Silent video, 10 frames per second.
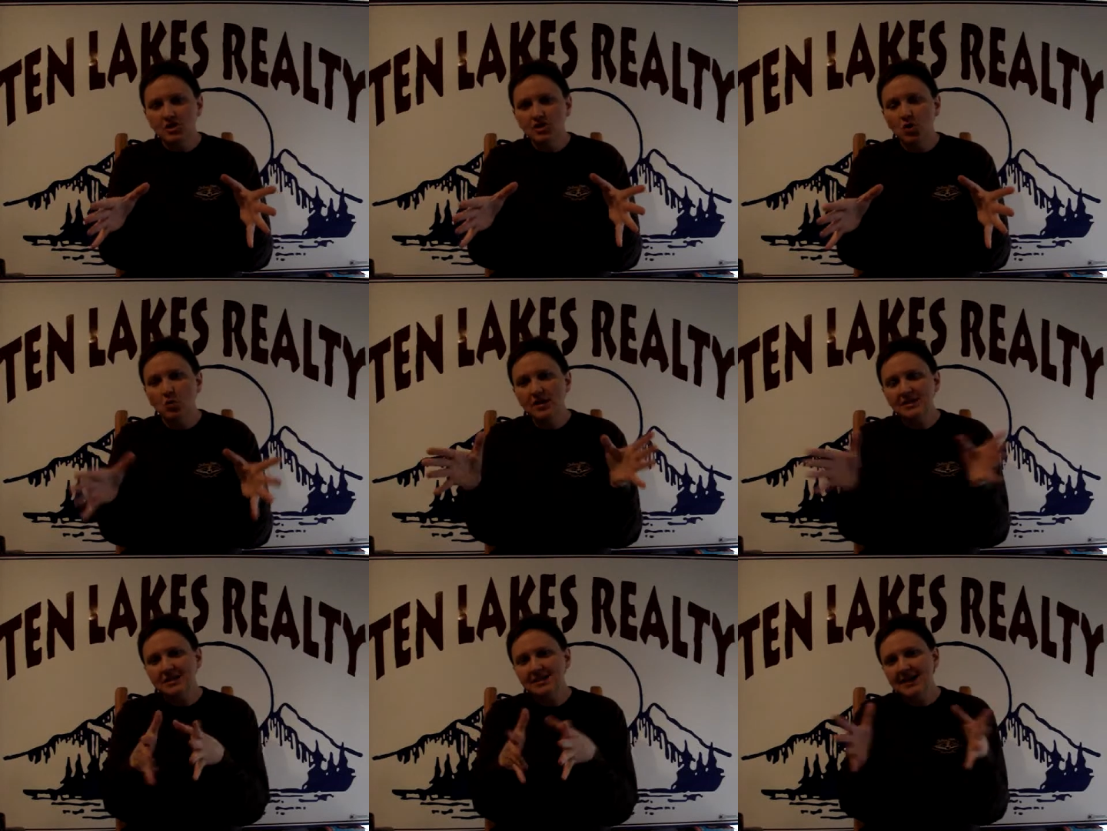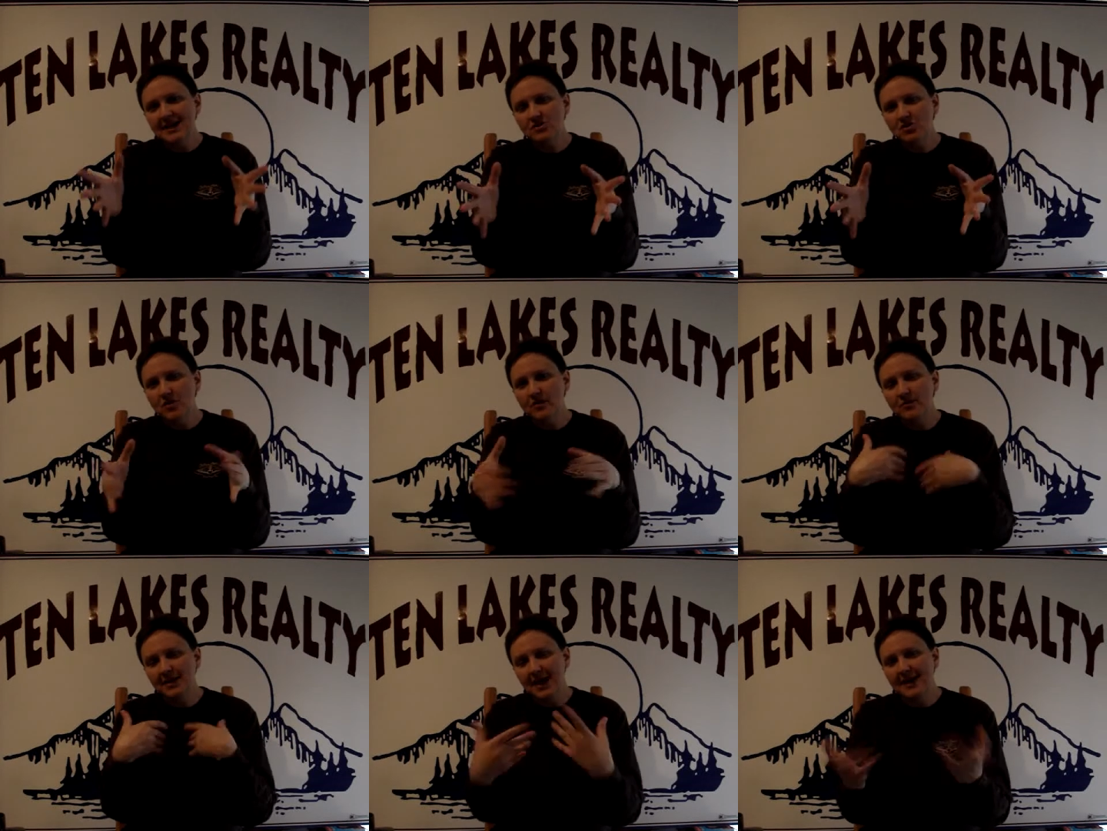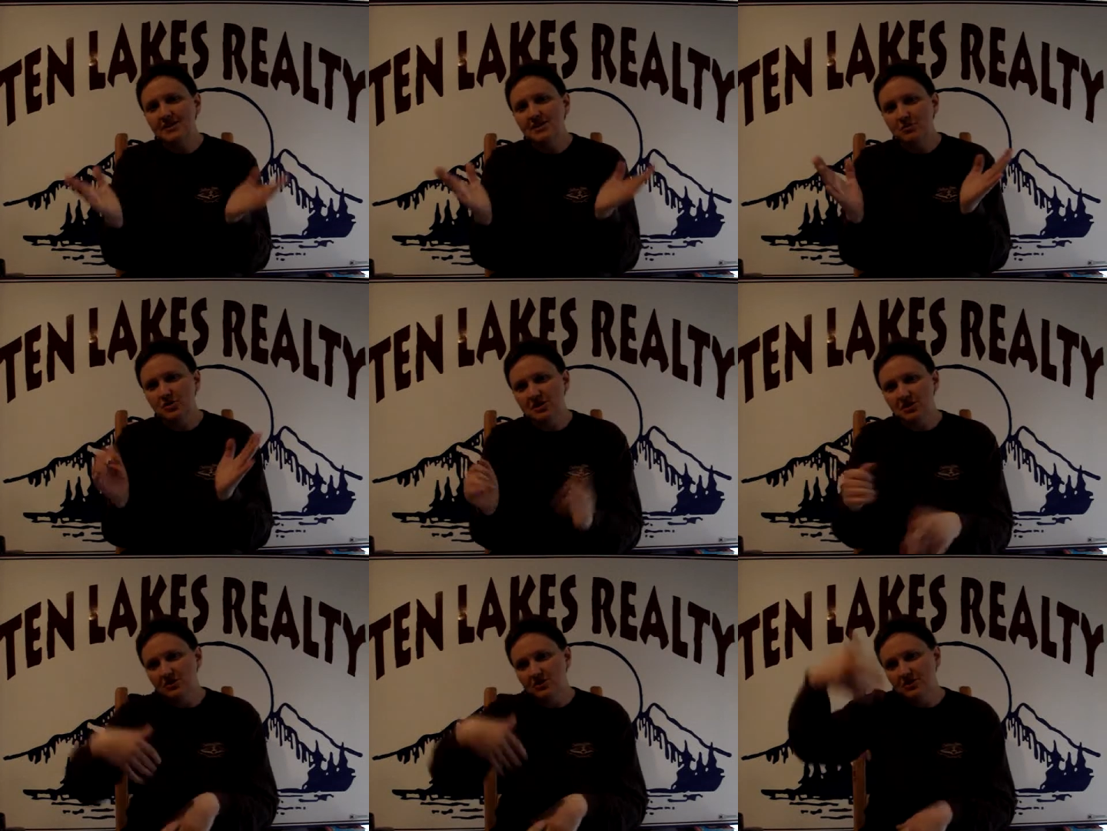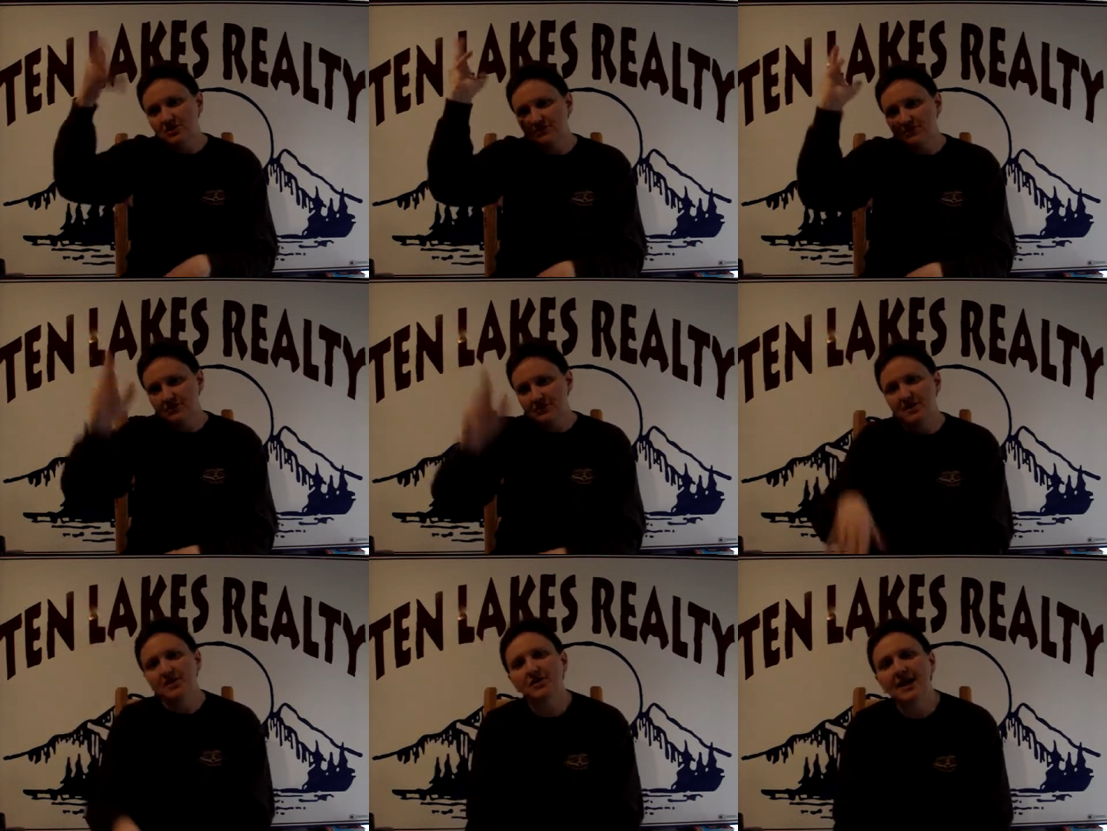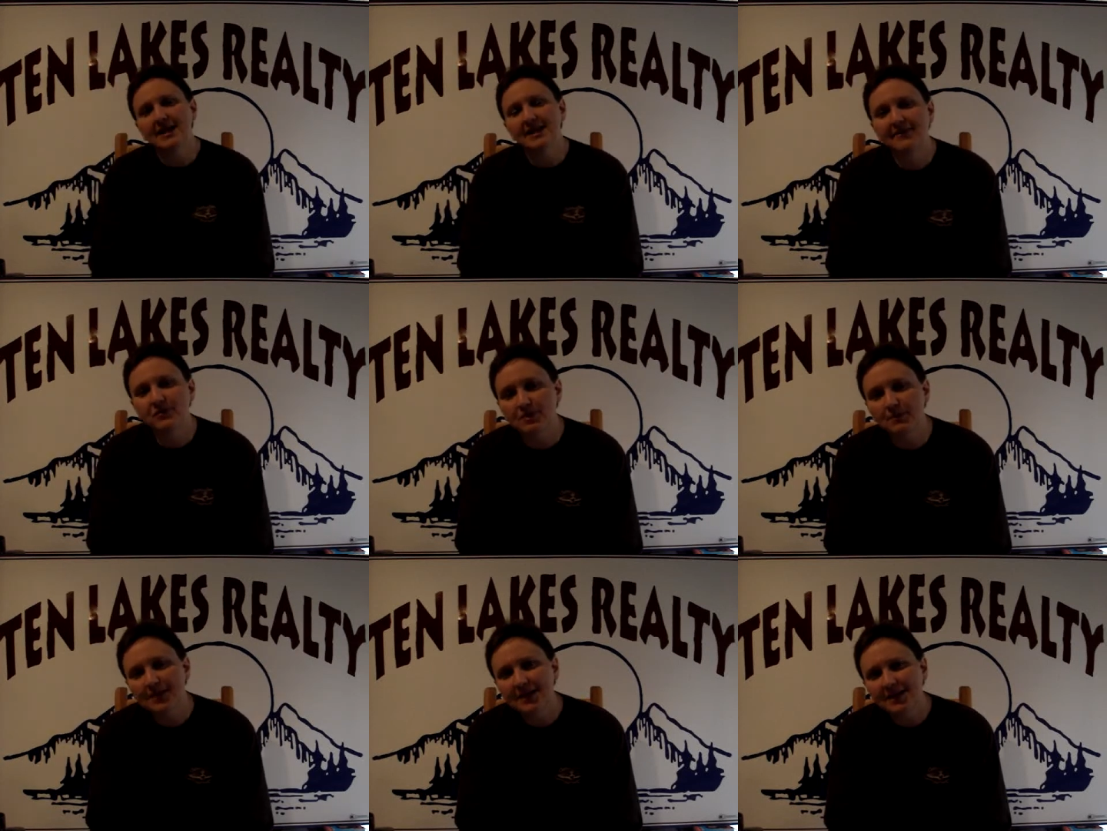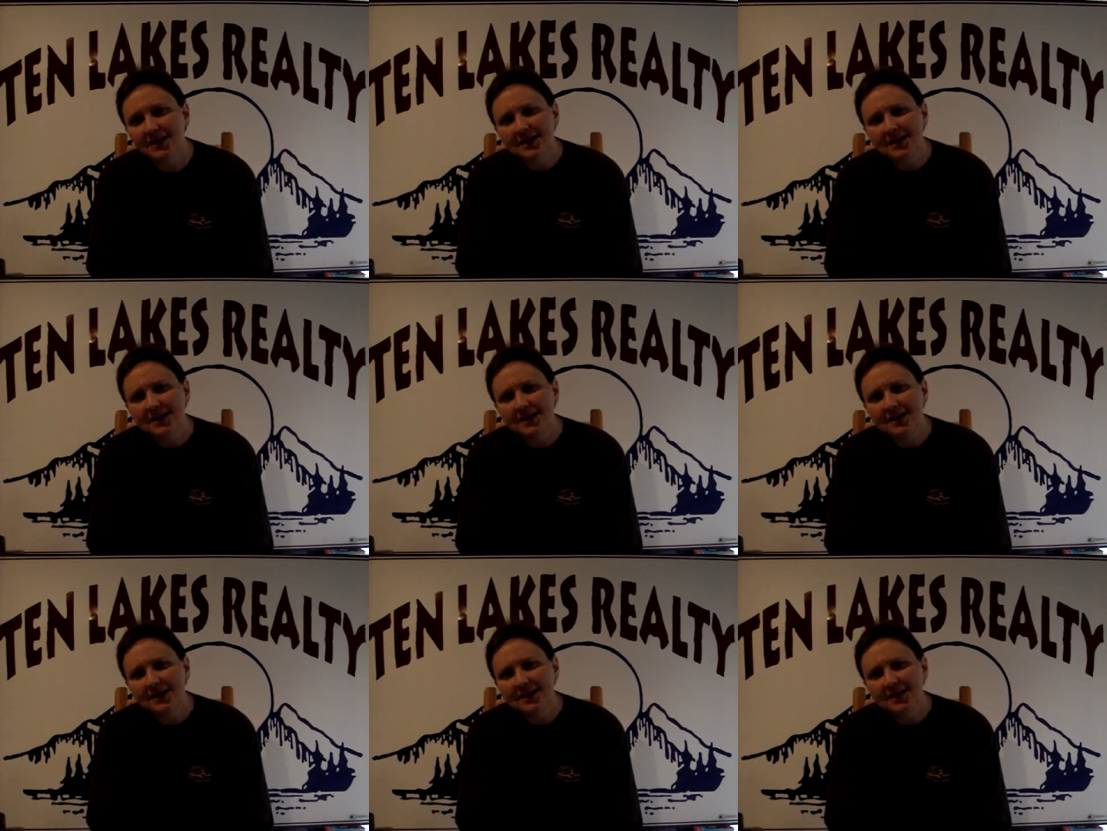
So once it's in escrow, everybody kind of just pushes it through and you're kind of left with the bill.